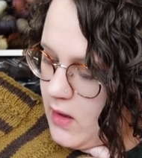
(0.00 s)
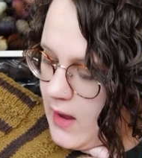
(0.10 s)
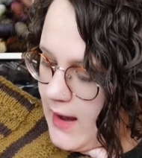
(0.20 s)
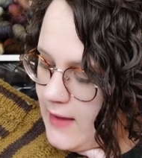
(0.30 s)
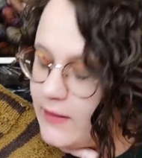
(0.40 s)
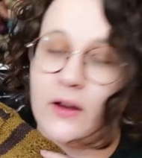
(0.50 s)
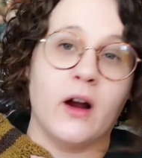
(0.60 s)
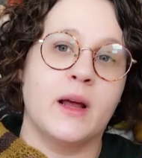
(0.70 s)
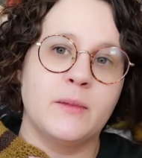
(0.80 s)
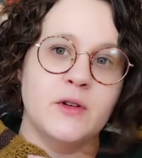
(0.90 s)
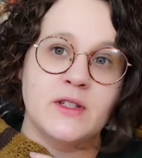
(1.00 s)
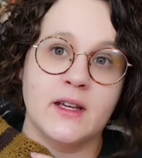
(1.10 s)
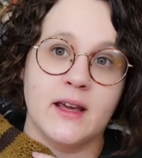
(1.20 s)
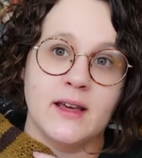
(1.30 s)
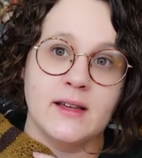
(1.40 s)
and the yarn I'm
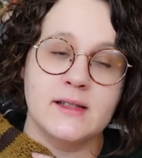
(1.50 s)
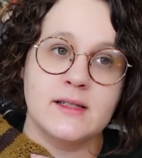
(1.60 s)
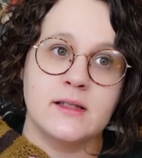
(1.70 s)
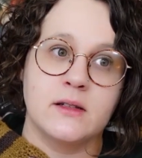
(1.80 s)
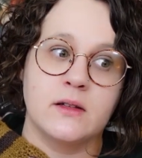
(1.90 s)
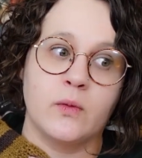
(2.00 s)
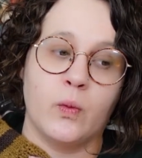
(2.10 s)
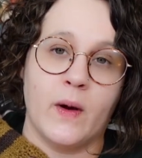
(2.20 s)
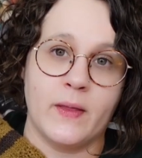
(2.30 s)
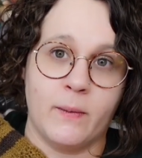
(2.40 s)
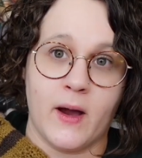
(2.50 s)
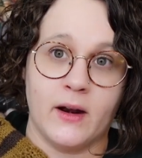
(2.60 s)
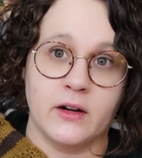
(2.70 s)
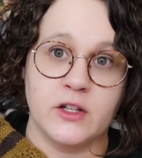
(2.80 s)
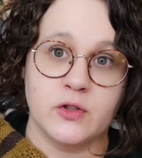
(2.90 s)
using is what the
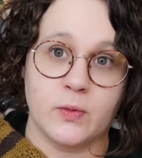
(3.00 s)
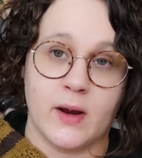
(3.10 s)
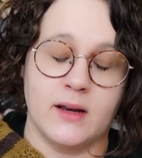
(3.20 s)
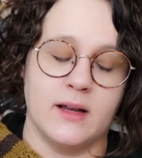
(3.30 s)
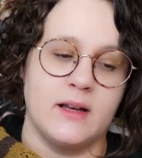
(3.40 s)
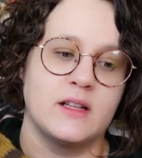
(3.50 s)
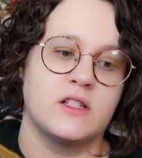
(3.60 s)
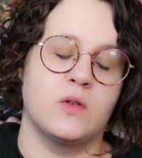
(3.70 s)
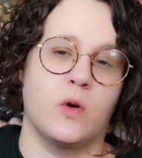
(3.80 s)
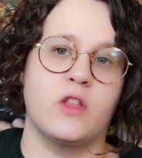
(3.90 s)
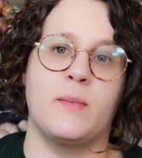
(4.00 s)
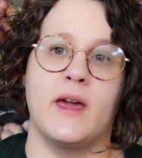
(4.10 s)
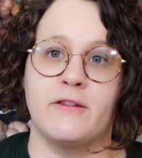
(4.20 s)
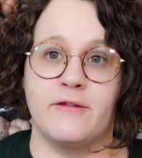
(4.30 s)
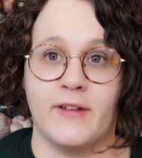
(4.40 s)
pattern is written in. It's North
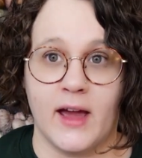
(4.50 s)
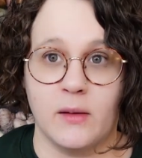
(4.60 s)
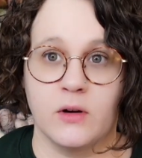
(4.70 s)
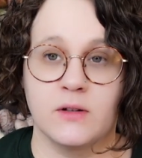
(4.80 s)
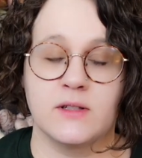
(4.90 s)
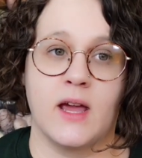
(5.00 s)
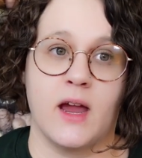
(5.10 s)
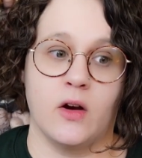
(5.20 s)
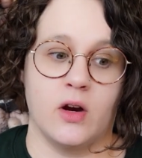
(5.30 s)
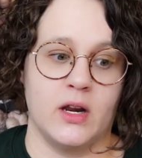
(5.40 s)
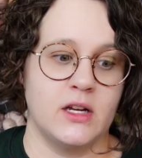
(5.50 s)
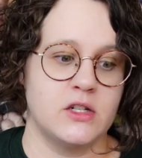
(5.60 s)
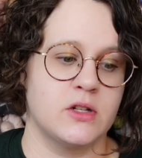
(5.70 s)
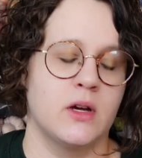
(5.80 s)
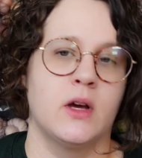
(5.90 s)
Bay Fibers
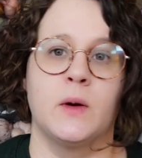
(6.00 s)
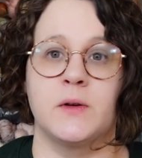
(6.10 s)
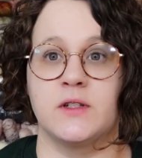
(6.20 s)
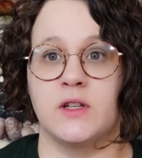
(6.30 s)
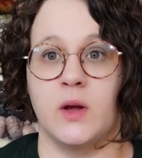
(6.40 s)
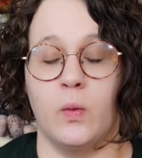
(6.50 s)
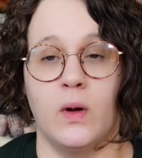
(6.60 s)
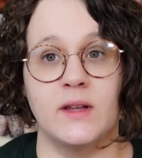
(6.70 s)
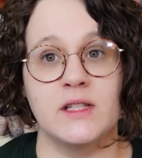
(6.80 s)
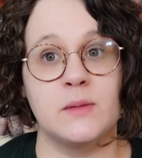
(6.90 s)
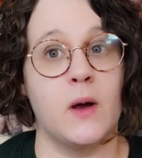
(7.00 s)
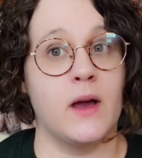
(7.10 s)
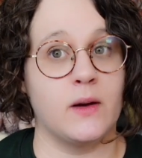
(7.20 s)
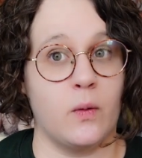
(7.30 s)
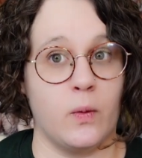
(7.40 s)
Heritage, which is a woolen
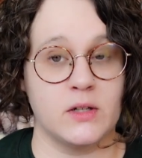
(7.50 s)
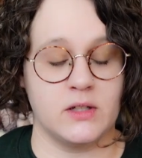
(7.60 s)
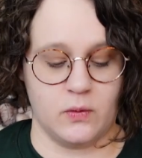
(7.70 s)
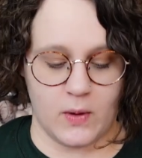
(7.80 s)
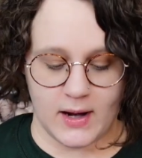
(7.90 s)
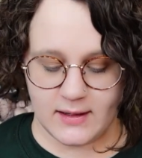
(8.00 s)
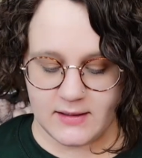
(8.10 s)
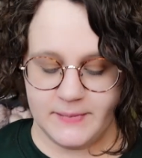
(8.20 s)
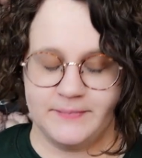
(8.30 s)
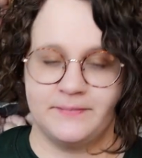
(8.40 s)
spun worsted weight.